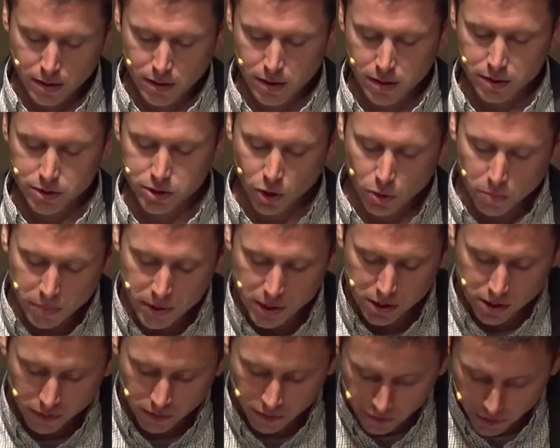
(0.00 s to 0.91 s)
Now, don't be
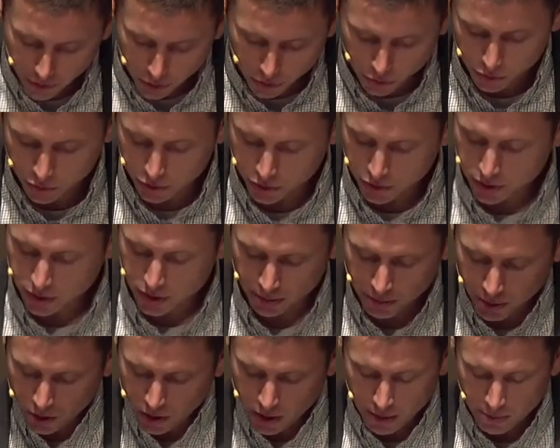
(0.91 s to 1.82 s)
confused.
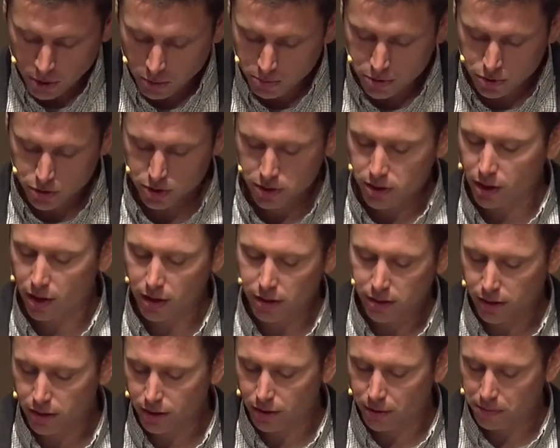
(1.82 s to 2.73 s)
I'm almost done
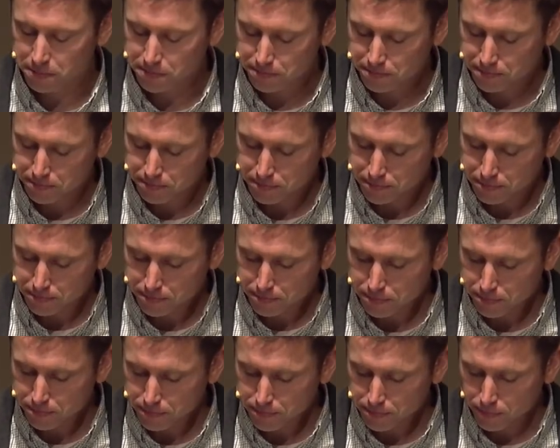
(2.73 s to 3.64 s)
here.
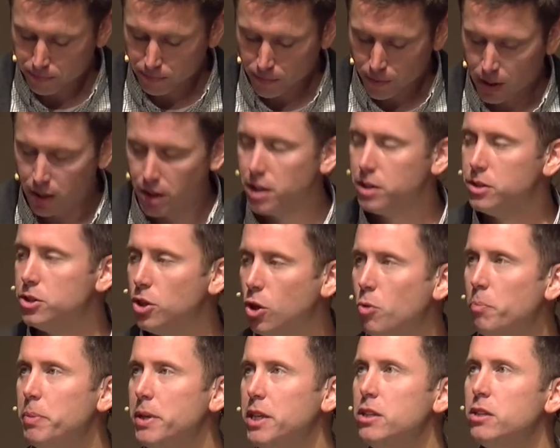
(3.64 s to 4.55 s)

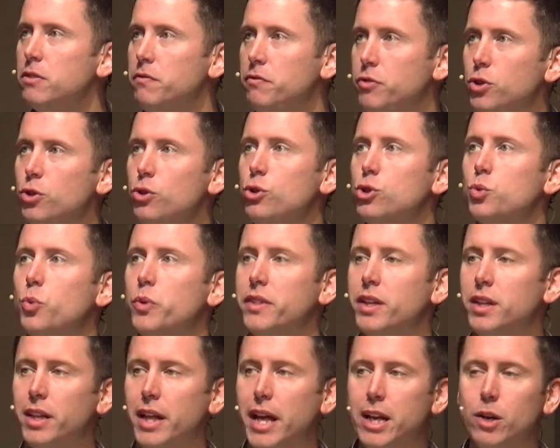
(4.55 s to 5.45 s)
Don't be confused with
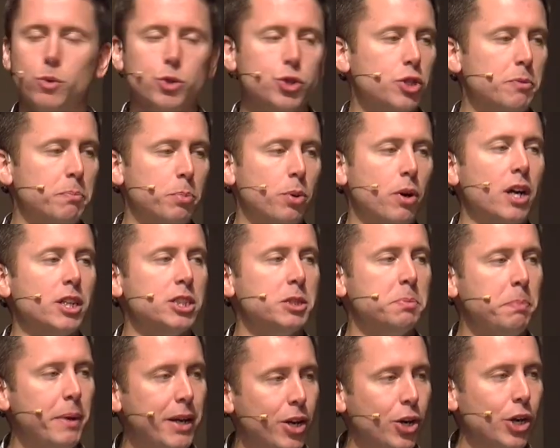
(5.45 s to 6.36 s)
the language of
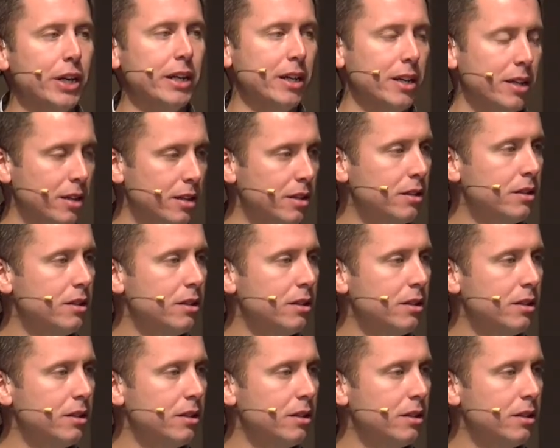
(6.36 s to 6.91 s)
prosperity.